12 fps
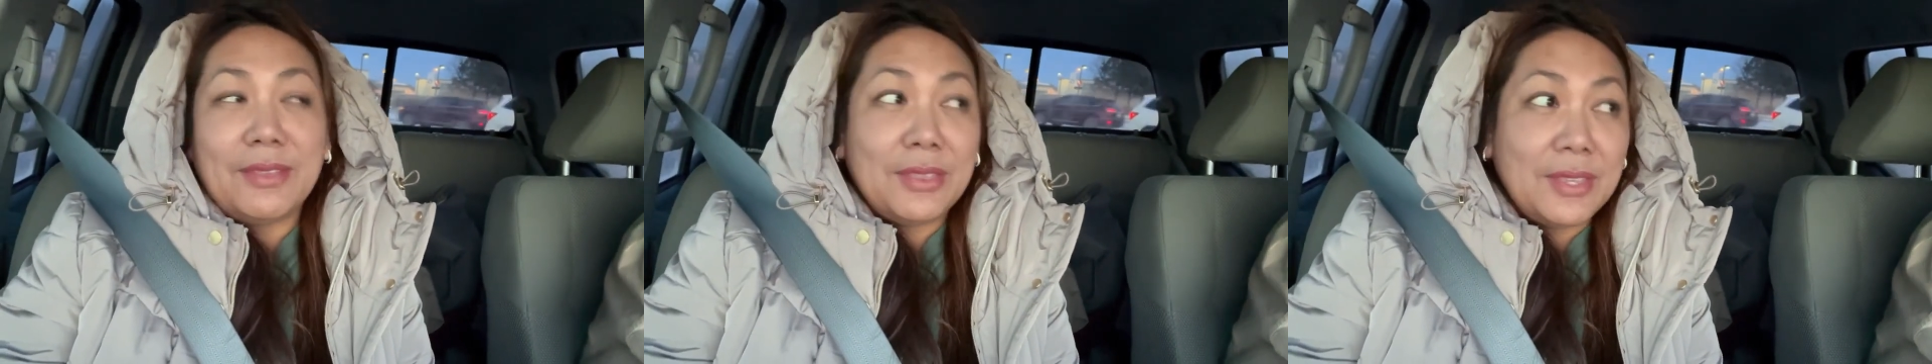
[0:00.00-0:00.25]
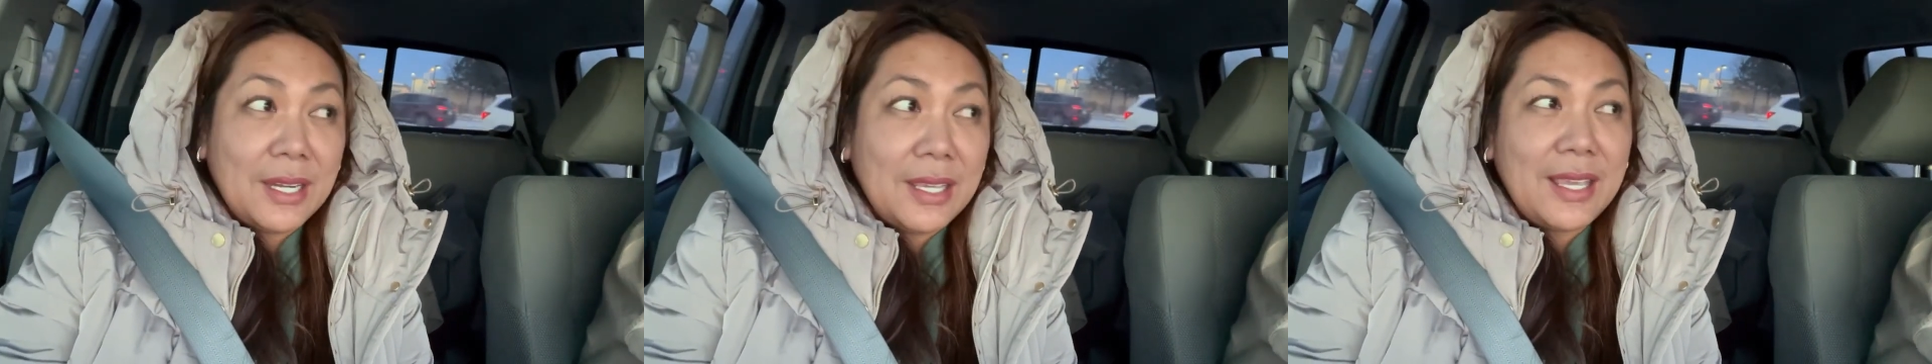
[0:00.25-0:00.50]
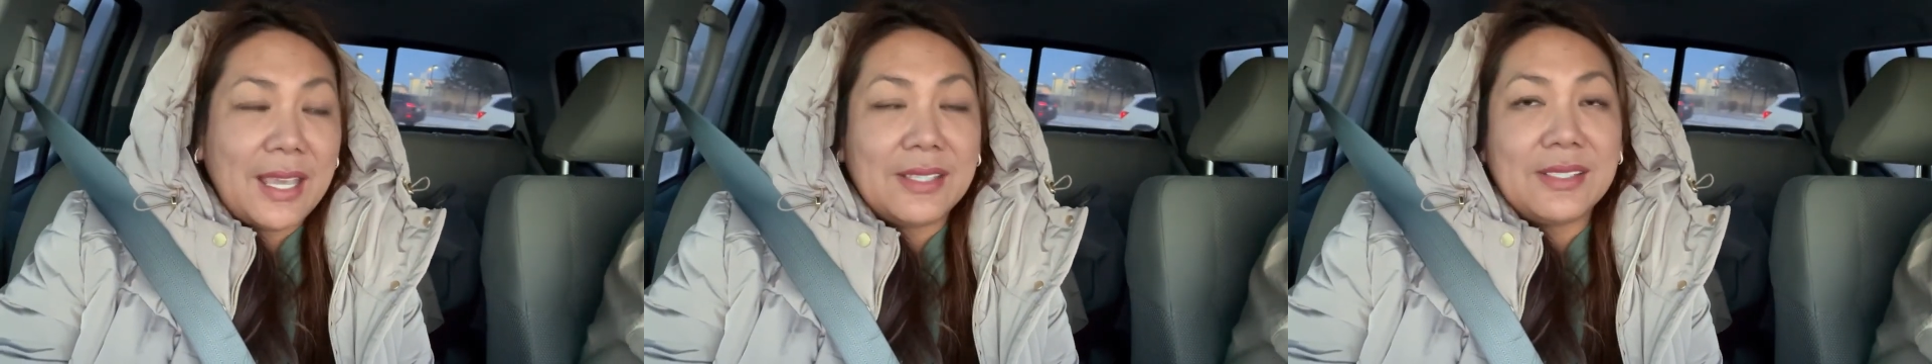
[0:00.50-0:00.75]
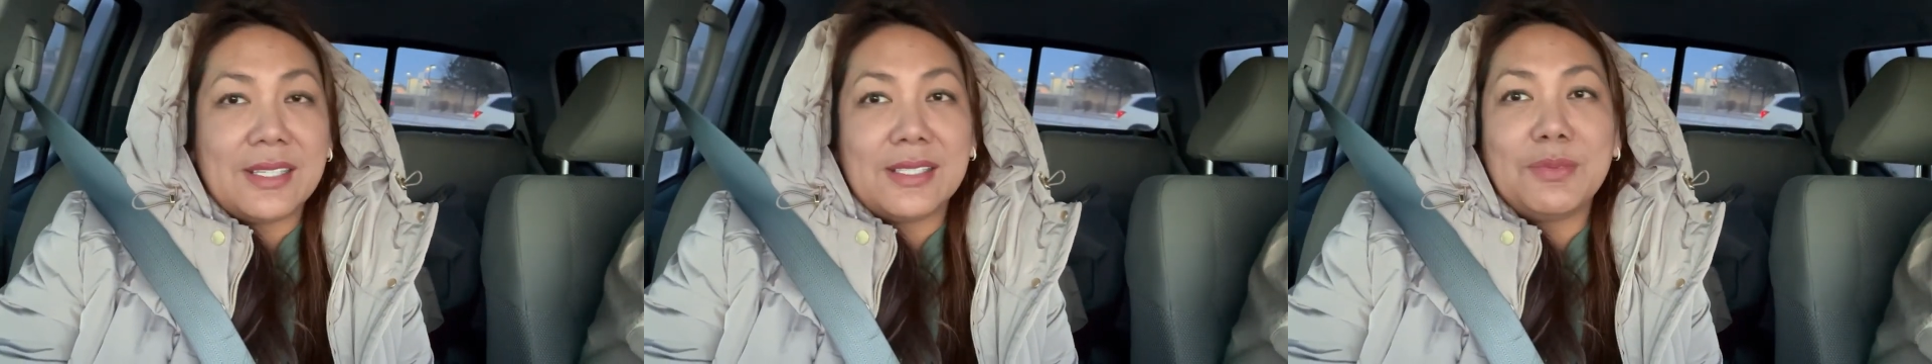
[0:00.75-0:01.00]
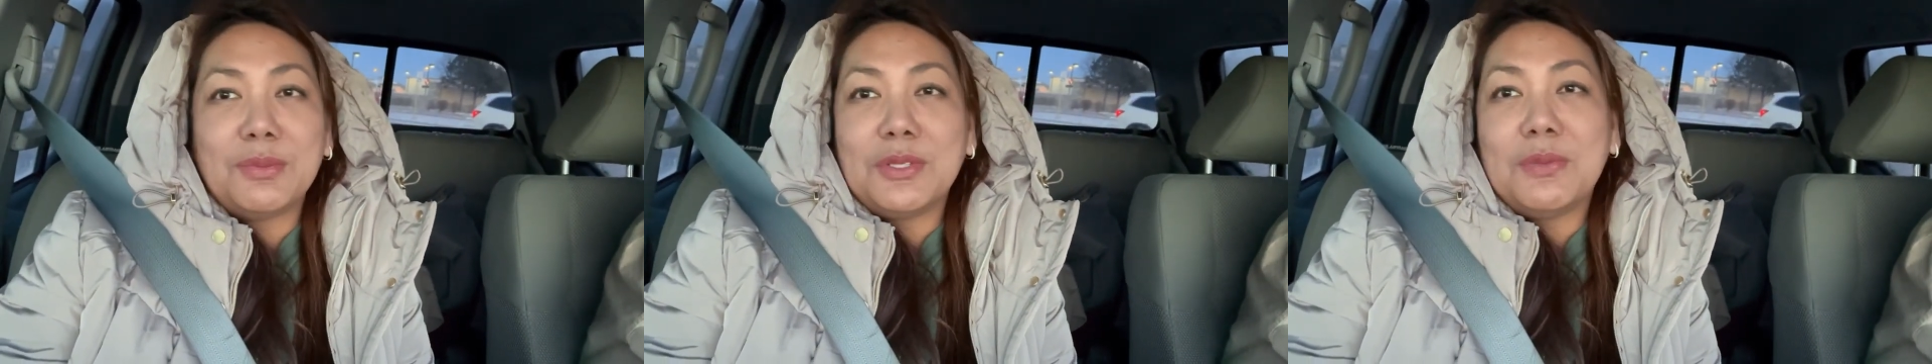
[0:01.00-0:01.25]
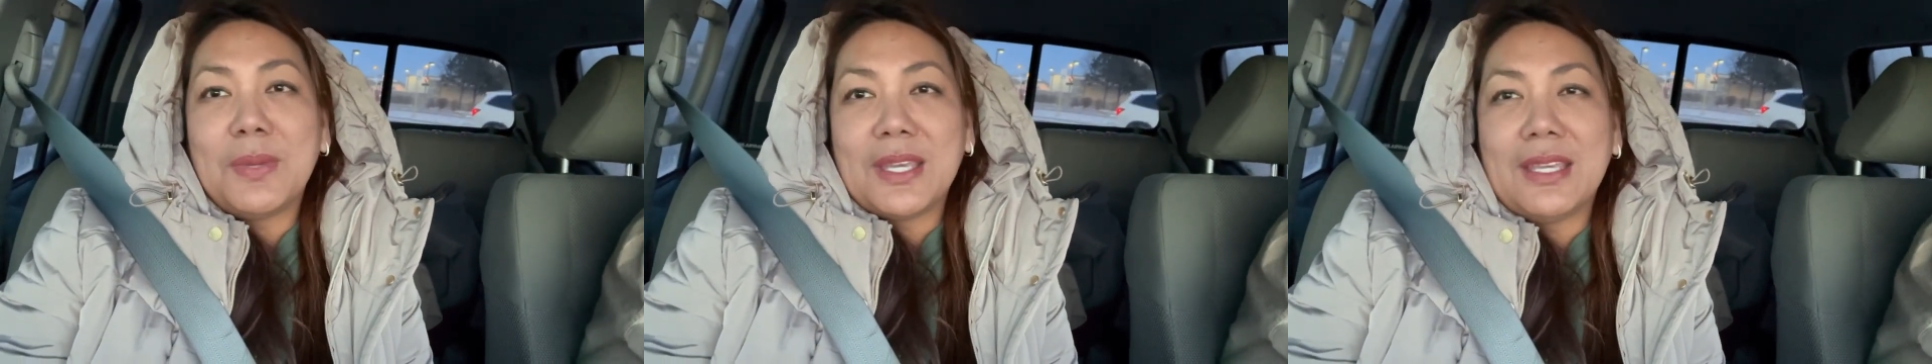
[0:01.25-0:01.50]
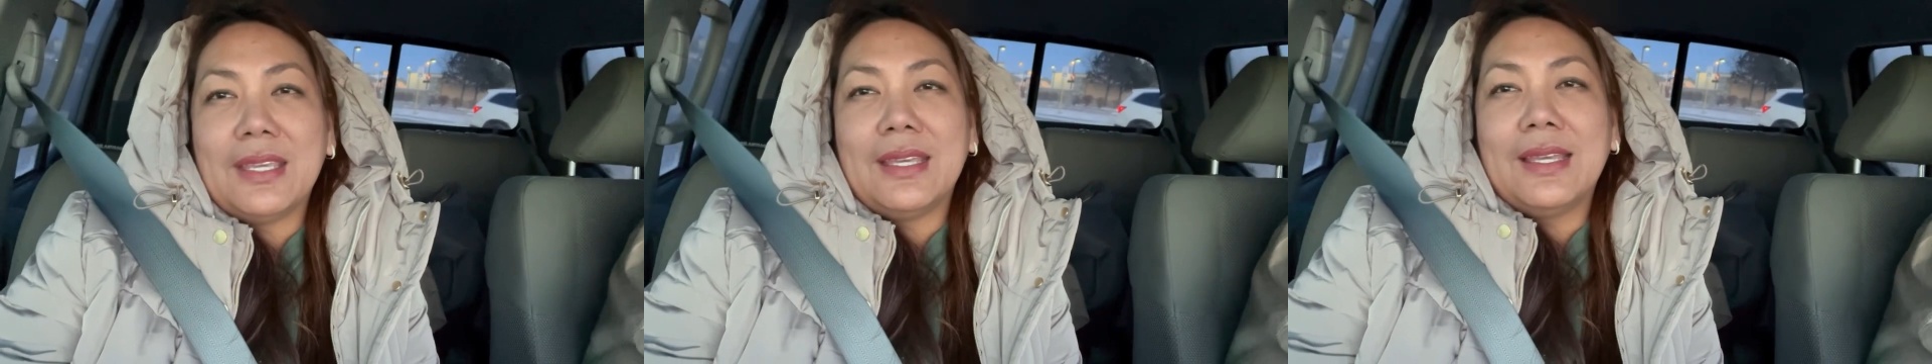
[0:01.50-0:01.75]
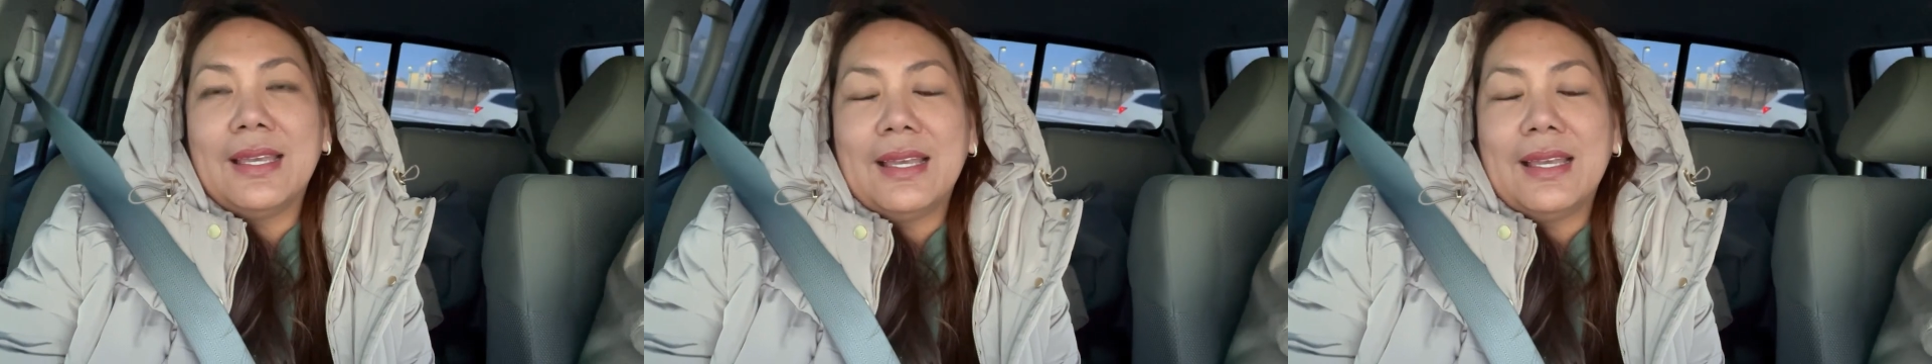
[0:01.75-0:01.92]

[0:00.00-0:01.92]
three cases would be